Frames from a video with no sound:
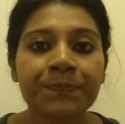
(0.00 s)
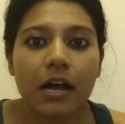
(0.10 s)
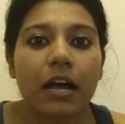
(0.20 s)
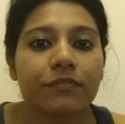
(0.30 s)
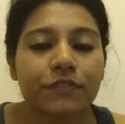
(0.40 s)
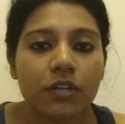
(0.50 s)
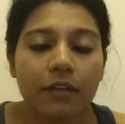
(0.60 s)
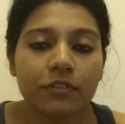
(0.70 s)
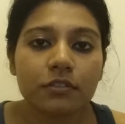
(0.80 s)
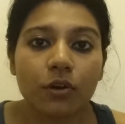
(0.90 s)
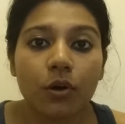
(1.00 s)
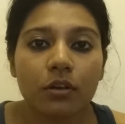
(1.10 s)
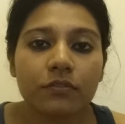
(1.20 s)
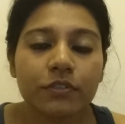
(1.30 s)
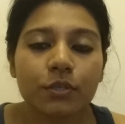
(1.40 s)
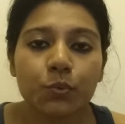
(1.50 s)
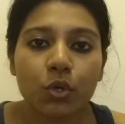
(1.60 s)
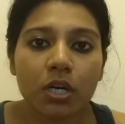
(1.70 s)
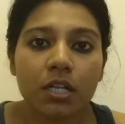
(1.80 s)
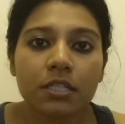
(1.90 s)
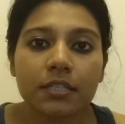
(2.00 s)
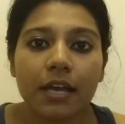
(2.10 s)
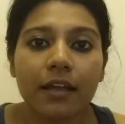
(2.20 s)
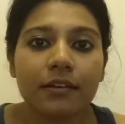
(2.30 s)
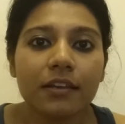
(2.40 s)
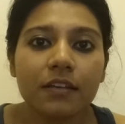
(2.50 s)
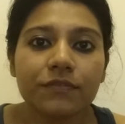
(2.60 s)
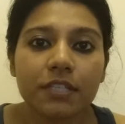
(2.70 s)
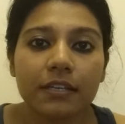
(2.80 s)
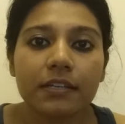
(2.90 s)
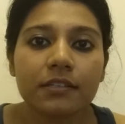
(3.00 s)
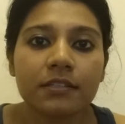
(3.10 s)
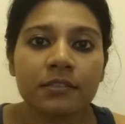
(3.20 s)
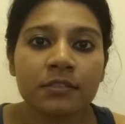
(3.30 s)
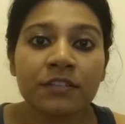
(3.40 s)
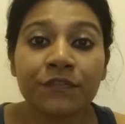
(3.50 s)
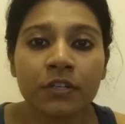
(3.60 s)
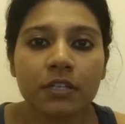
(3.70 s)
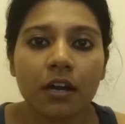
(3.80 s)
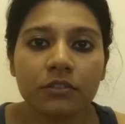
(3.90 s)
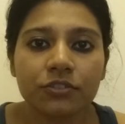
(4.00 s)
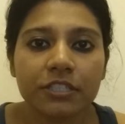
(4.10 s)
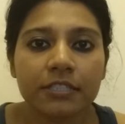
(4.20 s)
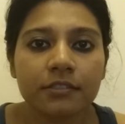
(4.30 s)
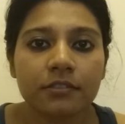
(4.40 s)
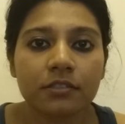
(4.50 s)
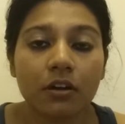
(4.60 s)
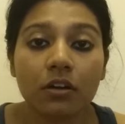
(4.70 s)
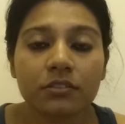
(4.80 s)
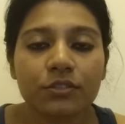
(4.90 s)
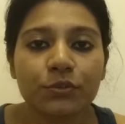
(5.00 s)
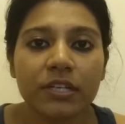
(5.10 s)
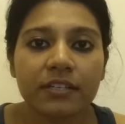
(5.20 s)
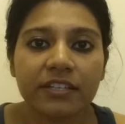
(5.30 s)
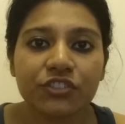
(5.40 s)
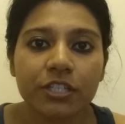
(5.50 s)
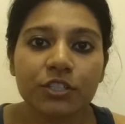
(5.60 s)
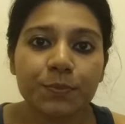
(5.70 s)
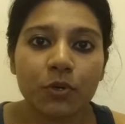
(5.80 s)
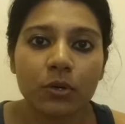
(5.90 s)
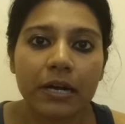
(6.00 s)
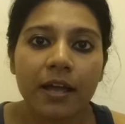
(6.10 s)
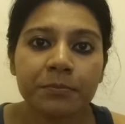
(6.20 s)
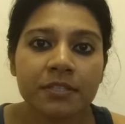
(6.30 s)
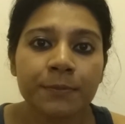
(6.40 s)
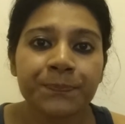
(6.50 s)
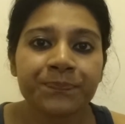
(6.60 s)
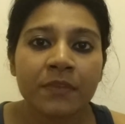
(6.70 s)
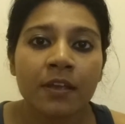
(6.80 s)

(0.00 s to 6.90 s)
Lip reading: I've traveled all over the world and lived in different countries on student exchange programs.